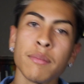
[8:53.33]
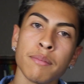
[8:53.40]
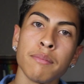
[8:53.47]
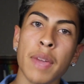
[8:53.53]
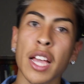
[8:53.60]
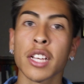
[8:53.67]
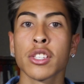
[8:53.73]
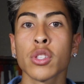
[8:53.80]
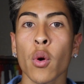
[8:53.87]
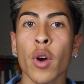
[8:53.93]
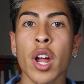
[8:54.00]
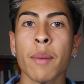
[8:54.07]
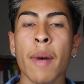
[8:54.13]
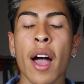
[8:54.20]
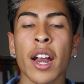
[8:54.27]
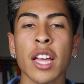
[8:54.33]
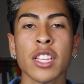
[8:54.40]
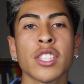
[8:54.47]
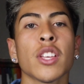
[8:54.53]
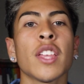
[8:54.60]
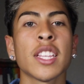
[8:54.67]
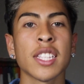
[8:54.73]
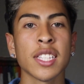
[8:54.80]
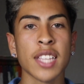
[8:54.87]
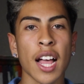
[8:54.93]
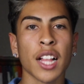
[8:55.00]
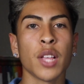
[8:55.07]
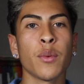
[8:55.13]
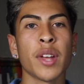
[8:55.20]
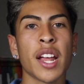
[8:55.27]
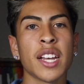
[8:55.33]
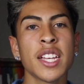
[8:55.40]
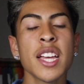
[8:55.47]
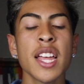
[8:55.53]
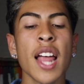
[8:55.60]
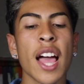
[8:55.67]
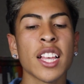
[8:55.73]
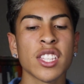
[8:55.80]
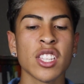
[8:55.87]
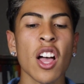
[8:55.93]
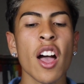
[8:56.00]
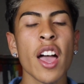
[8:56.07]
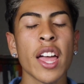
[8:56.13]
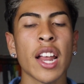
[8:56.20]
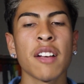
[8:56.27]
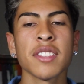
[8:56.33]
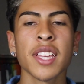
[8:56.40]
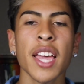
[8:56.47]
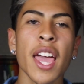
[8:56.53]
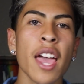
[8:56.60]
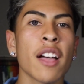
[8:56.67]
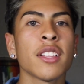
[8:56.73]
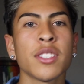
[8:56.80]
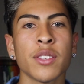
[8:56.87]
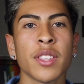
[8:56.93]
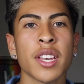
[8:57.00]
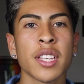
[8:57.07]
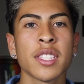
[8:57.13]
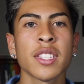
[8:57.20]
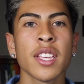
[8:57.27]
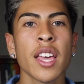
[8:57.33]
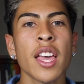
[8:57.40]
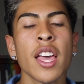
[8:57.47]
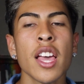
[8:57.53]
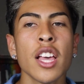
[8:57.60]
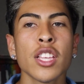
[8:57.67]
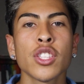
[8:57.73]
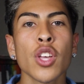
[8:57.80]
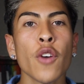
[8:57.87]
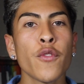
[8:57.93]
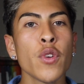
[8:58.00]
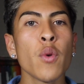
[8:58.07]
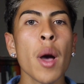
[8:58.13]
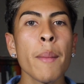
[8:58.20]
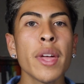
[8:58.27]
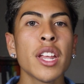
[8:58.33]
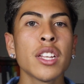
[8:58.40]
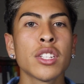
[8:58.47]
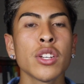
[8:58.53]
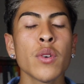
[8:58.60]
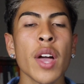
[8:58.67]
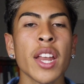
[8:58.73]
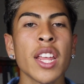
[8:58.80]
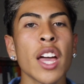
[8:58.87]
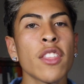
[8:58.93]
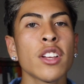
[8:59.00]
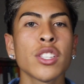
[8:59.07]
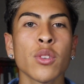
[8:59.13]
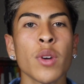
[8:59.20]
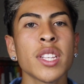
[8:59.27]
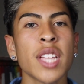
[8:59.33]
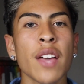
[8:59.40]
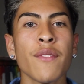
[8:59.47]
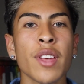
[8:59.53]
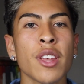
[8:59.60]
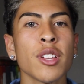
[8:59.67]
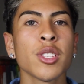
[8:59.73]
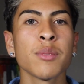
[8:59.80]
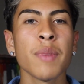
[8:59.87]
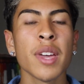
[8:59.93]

make a story about it, so that's exactly what I did. I saw it and I was like, hey, I'll do this. So if you want me to do any other storytime videos,